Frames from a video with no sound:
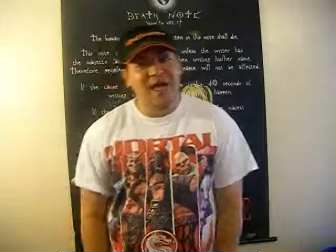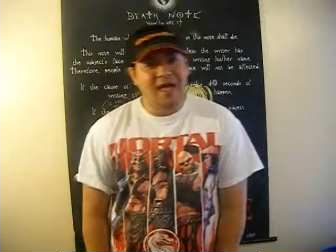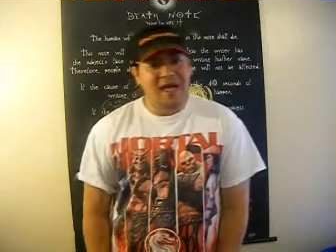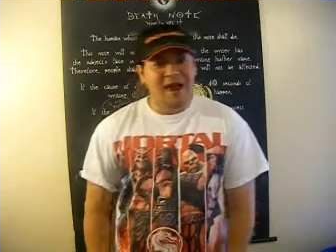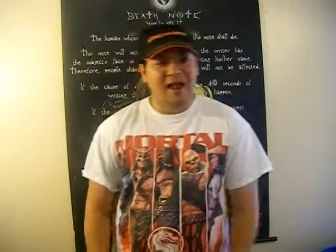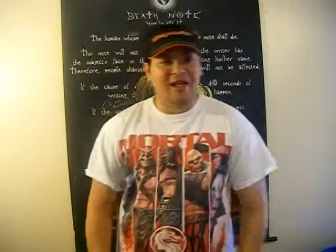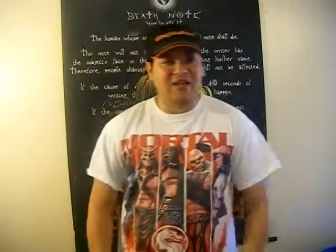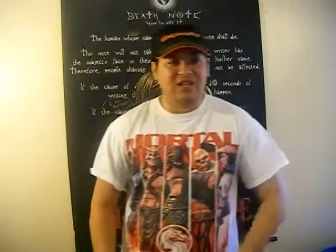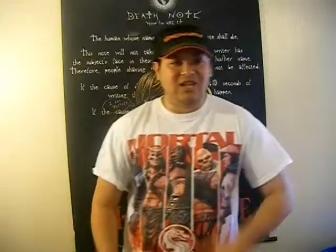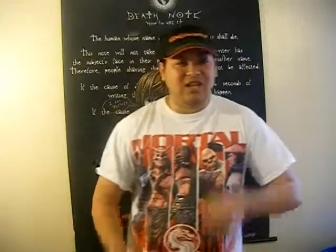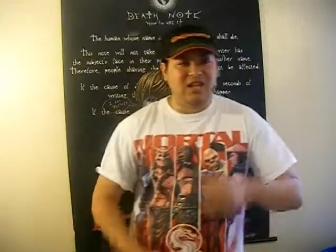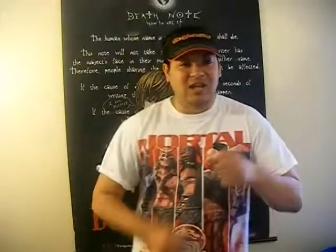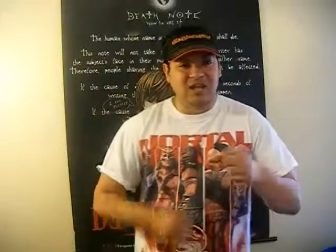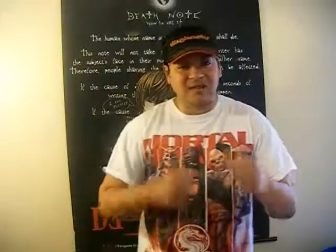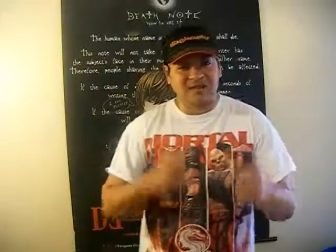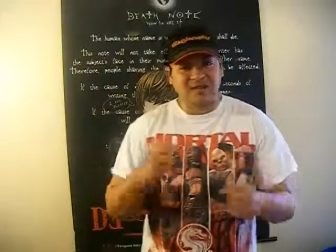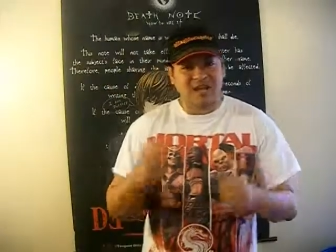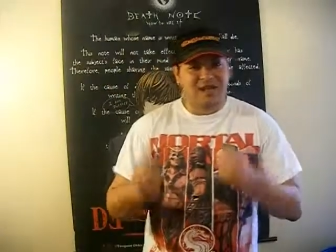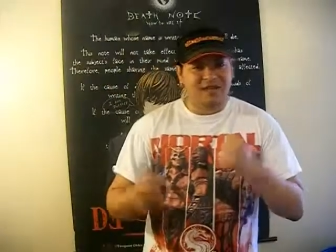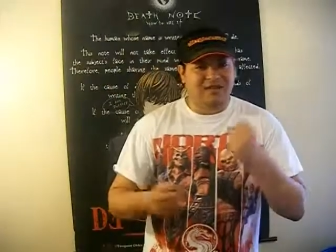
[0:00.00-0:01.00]
I like seeing
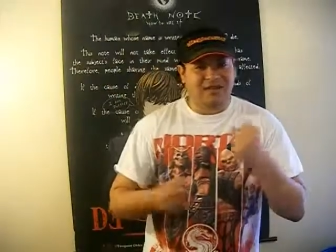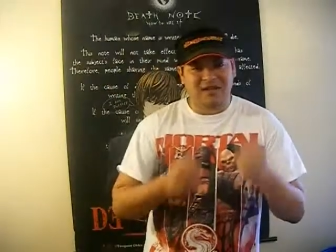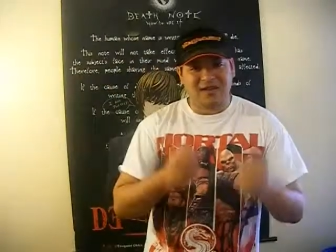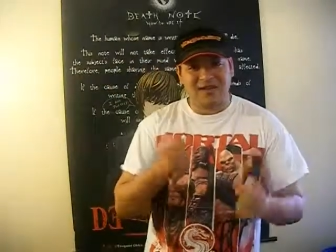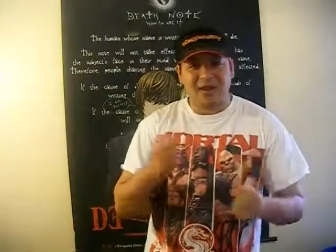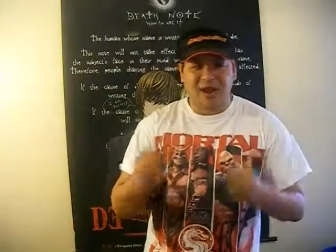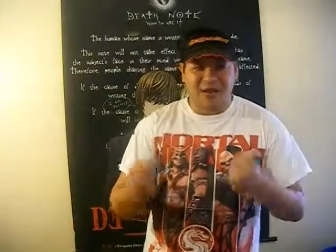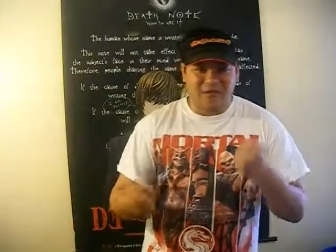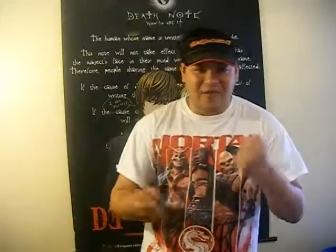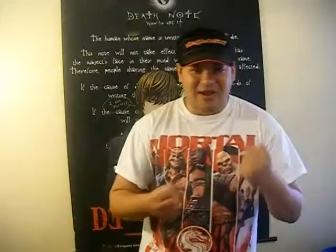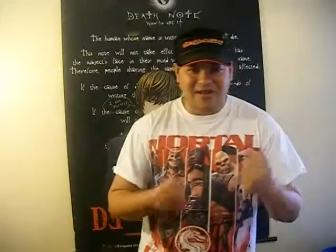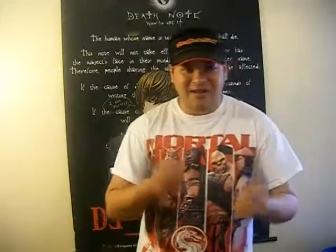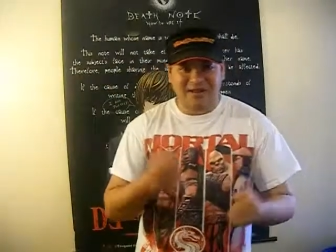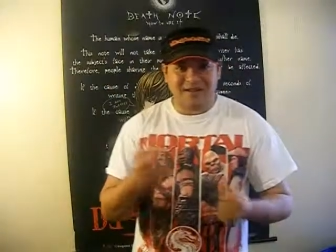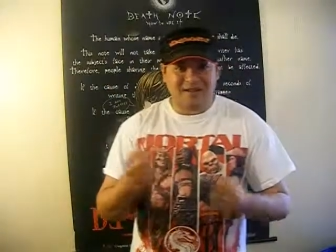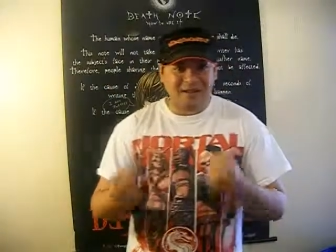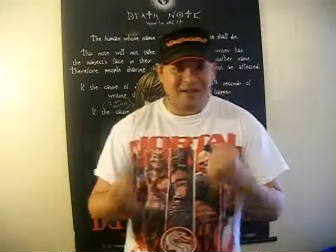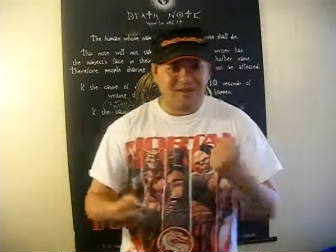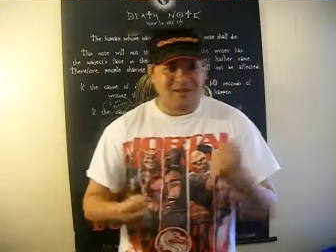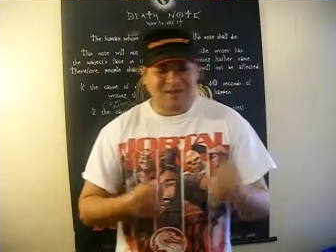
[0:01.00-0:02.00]
him dancing it up at the
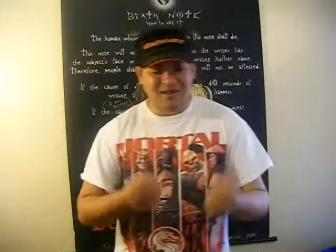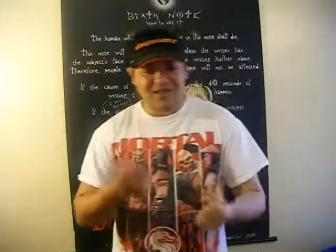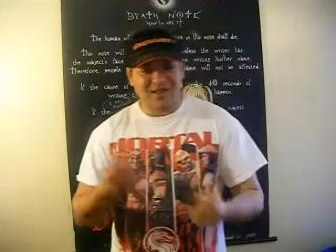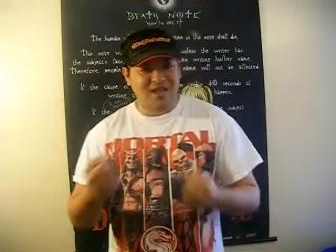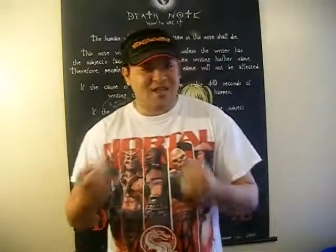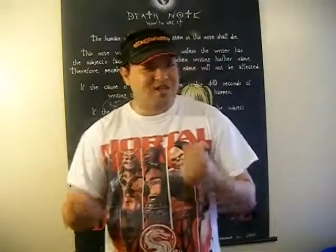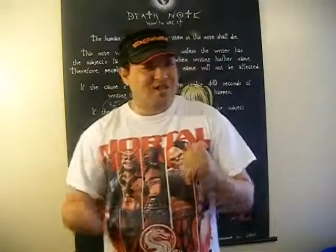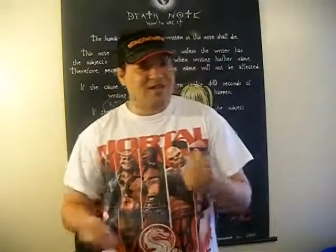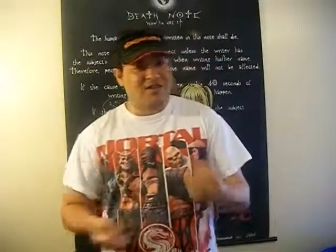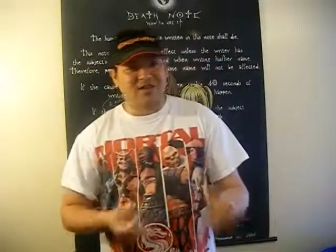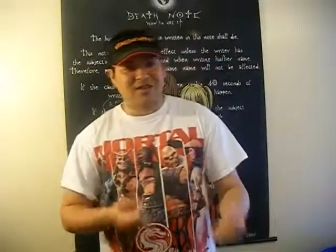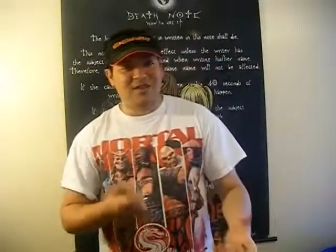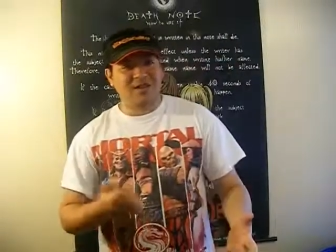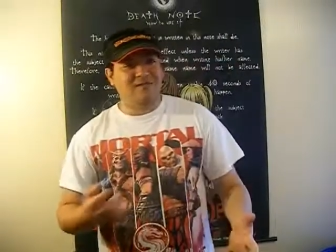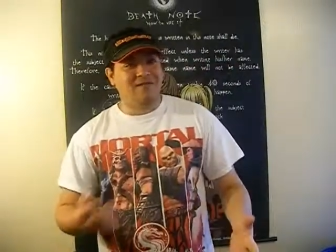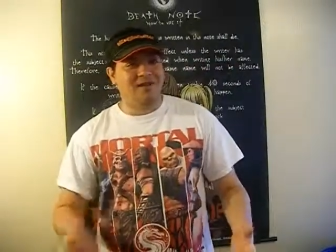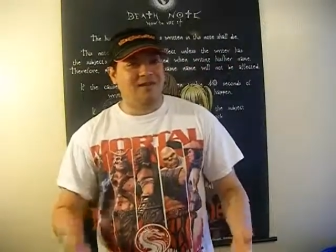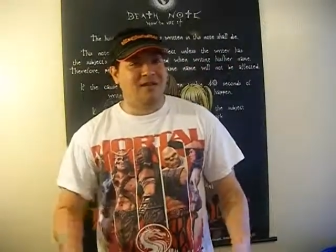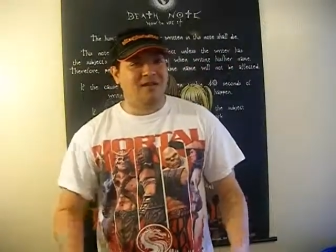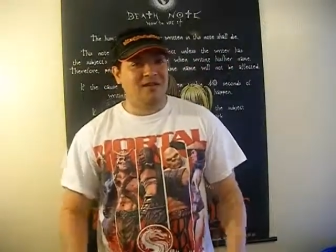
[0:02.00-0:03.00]
club with the ladies and
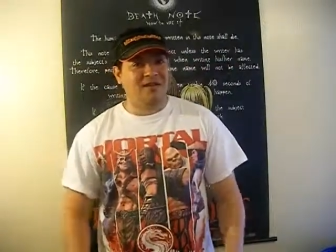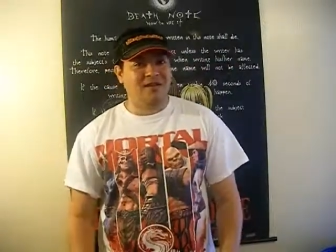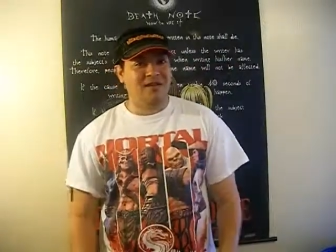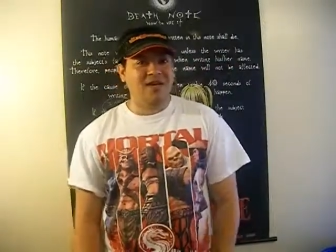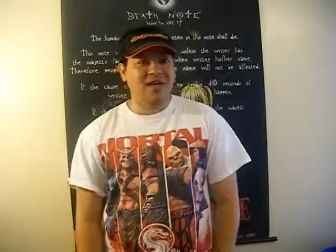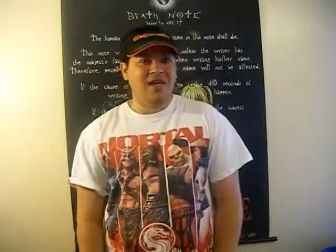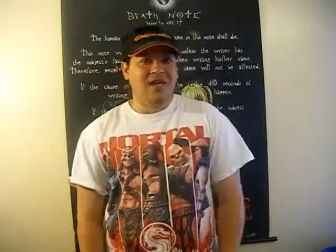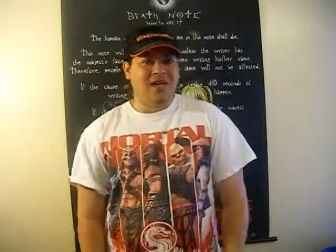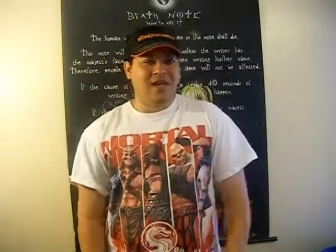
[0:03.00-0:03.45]
everything.